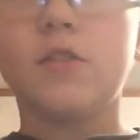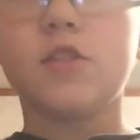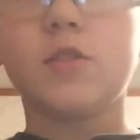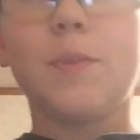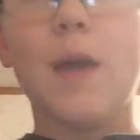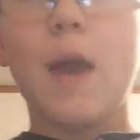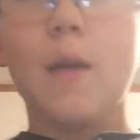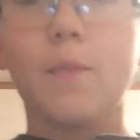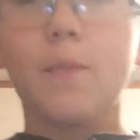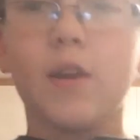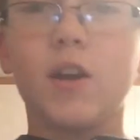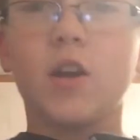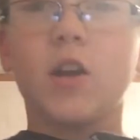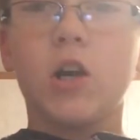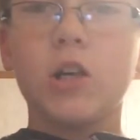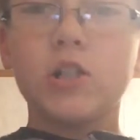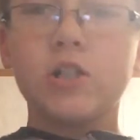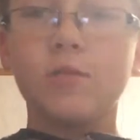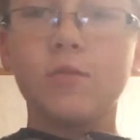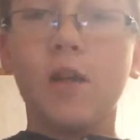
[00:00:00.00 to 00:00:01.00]
was the Batman
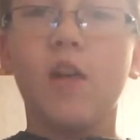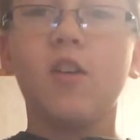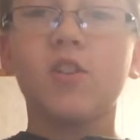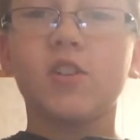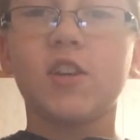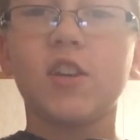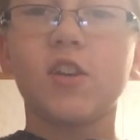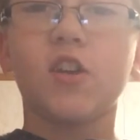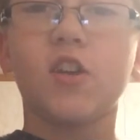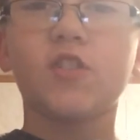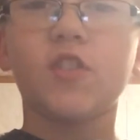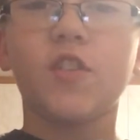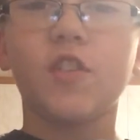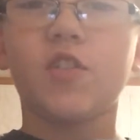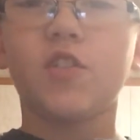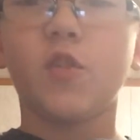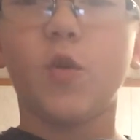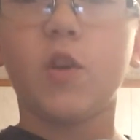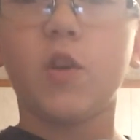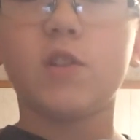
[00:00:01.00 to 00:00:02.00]
costume. Now let's get onto the
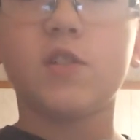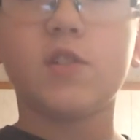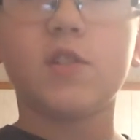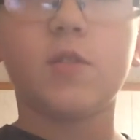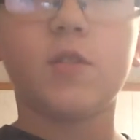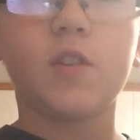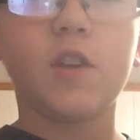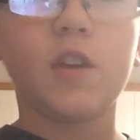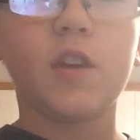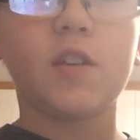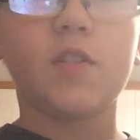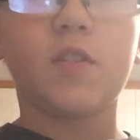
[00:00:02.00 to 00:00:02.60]
swords. See you in a